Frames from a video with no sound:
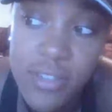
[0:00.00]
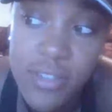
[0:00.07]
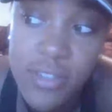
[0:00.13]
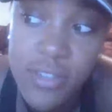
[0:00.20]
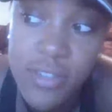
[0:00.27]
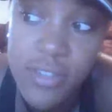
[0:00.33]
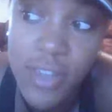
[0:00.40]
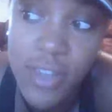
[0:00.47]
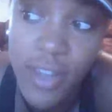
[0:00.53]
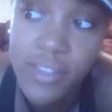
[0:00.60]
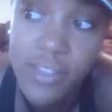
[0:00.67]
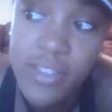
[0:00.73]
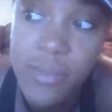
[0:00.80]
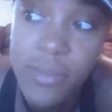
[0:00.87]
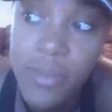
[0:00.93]

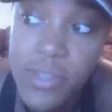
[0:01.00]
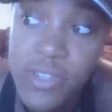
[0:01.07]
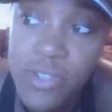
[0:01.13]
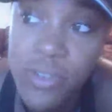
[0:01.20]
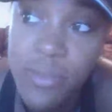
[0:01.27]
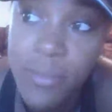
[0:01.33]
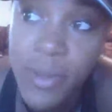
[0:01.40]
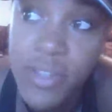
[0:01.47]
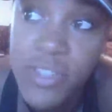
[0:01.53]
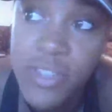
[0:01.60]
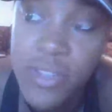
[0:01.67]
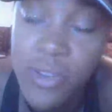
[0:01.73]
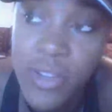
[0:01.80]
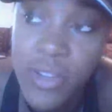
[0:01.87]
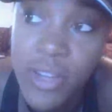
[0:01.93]
second semester of my
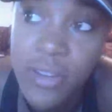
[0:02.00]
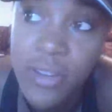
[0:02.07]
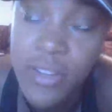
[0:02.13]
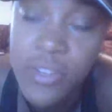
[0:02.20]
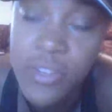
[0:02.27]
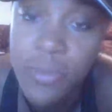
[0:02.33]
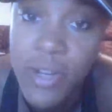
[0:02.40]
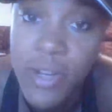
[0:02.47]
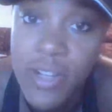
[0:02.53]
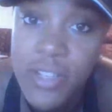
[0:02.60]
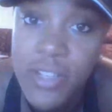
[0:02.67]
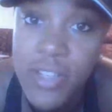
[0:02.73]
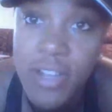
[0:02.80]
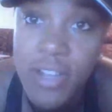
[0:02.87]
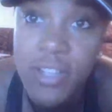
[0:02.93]
senior year, that's when I
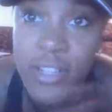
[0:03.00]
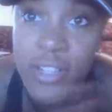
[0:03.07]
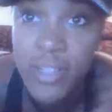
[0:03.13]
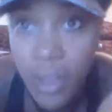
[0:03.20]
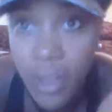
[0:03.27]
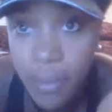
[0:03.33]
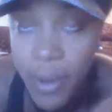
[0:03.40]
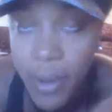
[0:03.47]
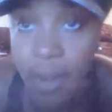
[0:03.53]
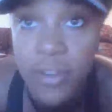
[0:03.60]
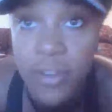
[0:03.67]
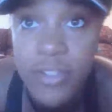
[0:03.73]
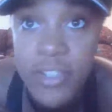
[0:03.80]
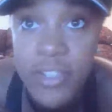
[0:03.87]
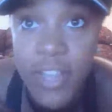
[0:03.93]
decided to cut my hair
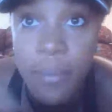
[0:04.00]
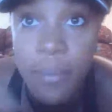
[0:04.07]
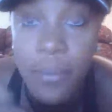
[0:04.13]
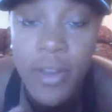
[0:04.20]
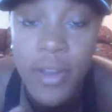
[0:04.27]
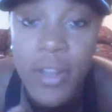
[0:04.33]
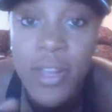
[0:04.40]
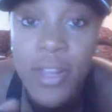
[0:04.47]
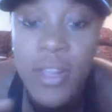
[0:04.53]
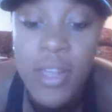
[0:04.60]
to taper it.